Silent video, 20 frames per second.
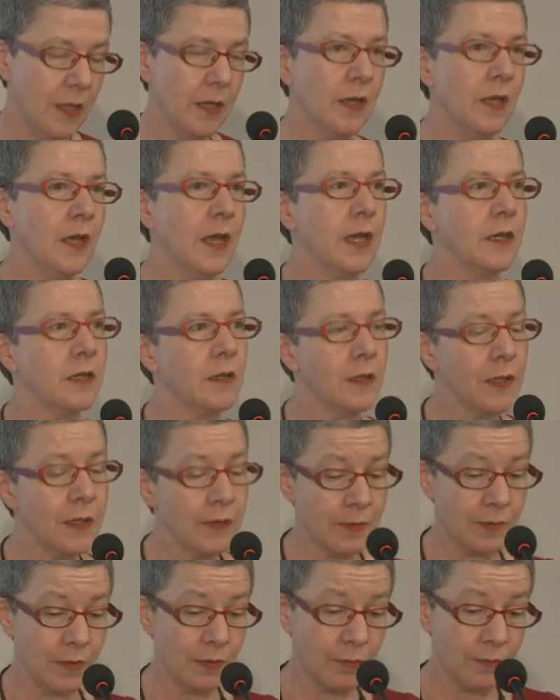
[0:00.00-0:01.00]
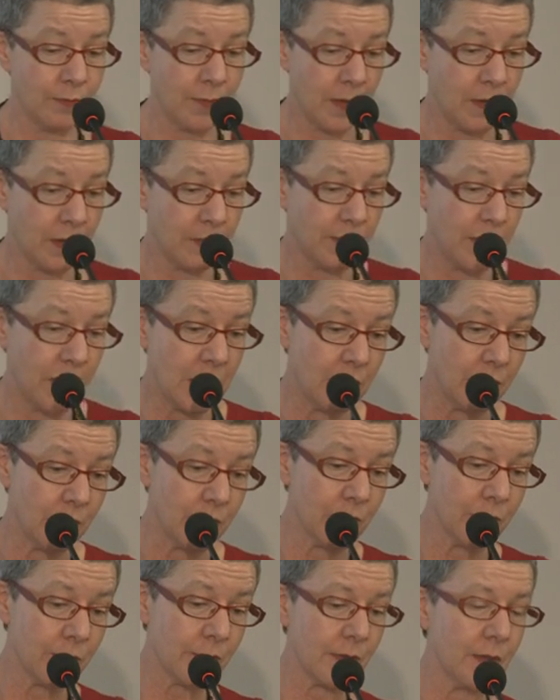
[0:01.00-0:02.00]
And in less than 5
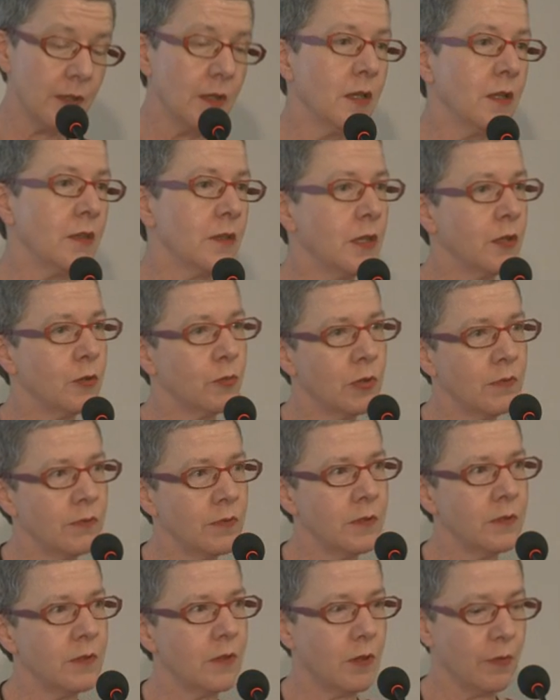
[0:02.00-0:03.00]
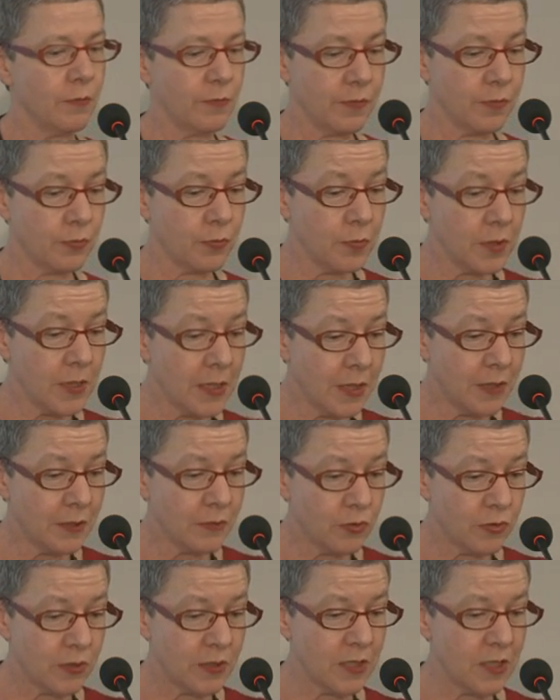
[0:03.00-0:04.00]
years, the equivalent of
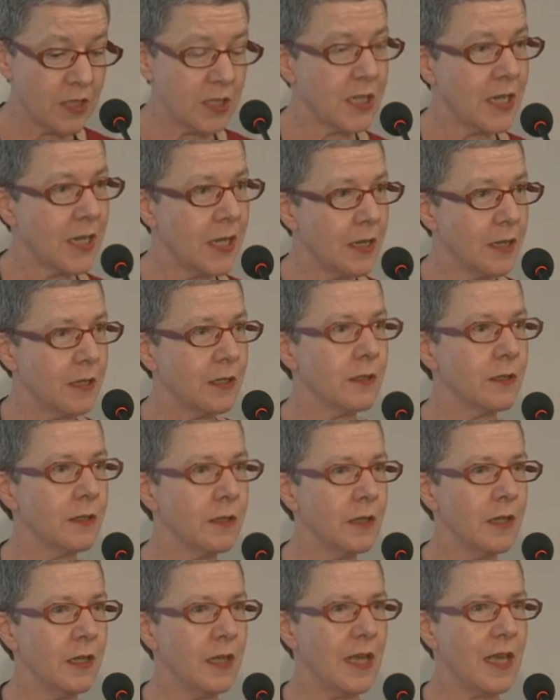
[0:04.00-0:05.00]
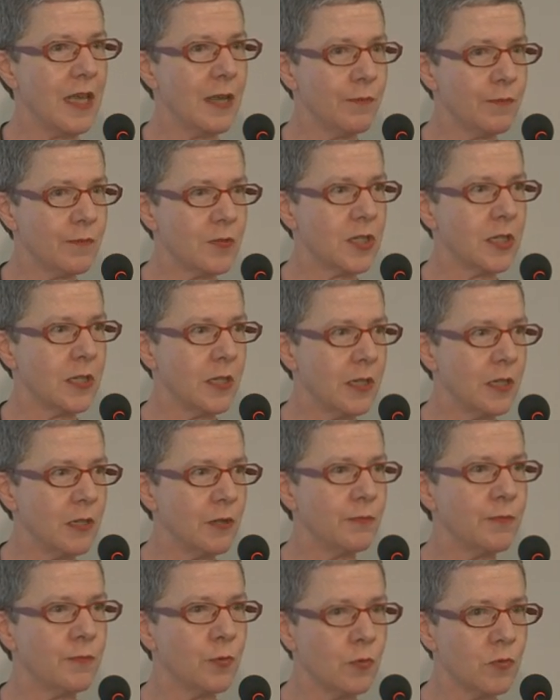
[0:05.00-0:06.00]
310 FTE,
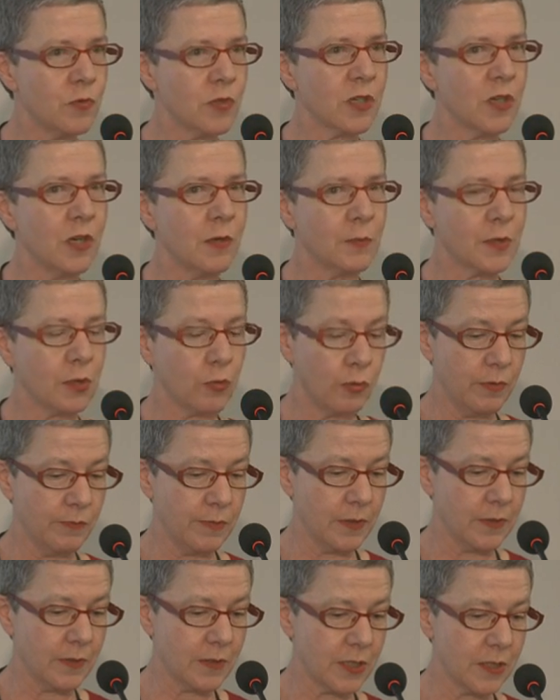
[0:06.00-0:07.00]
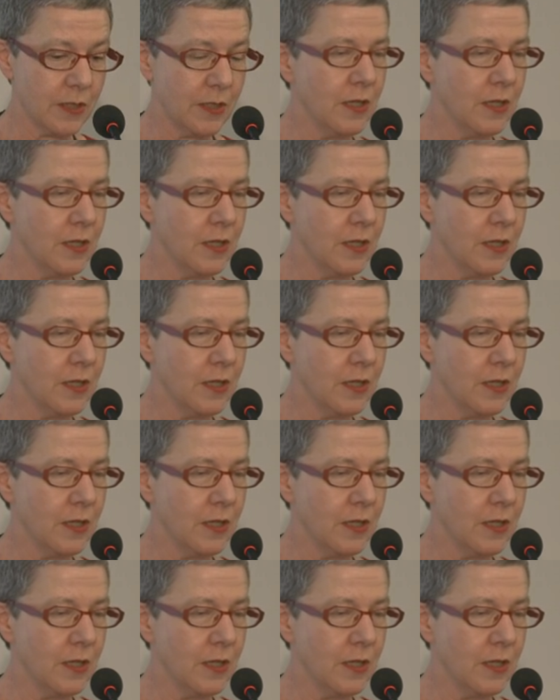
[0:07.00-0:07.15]
full-time equivalent,